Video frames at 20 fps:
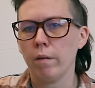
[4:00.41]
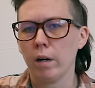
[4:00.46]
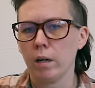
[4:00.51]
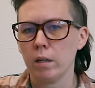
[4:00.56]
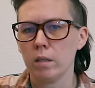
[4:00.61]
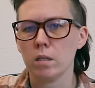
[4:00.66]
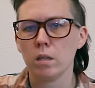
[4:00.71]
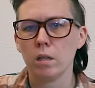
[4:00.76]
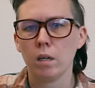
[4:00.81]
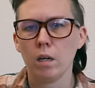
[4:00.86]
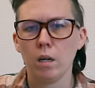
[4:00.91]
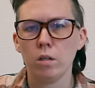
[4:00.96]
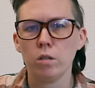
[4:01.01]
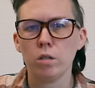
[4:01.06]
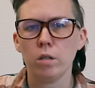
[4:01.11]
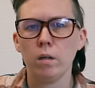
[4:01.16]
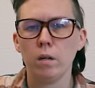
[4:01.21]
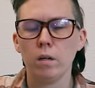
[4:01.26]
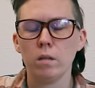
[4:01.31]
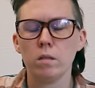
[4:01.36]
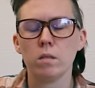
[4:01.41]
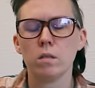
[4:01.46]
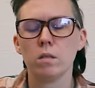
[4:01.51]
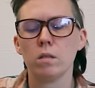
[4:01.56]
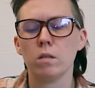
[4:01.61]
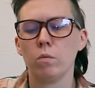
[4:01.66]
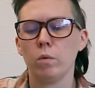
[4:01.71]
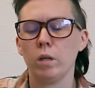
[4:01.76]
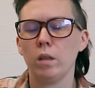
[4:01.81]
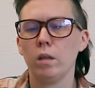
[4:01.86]
reconciliation
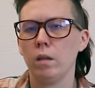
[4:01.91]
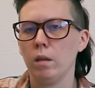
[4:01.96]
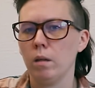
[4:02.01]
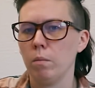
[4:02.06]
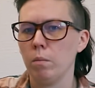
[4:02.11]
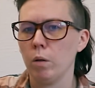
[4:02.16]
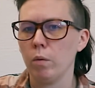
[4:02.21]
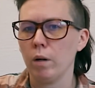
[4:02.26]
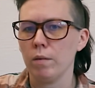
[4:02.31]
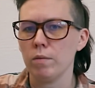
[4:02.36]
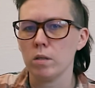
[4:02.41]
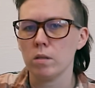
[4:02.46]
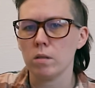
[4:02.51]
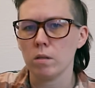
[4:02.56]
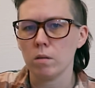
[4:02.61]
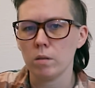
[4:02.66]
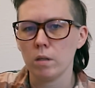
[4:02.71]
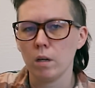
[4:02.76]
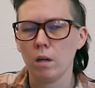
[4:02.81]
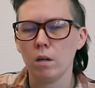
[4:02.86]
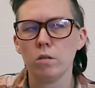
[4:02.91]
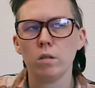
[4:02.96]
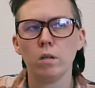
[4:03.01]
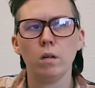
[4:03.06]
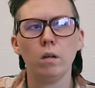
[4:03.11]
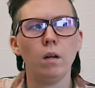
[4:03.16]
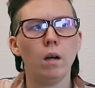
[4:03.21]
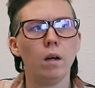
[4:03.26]
as within the Midwives Association.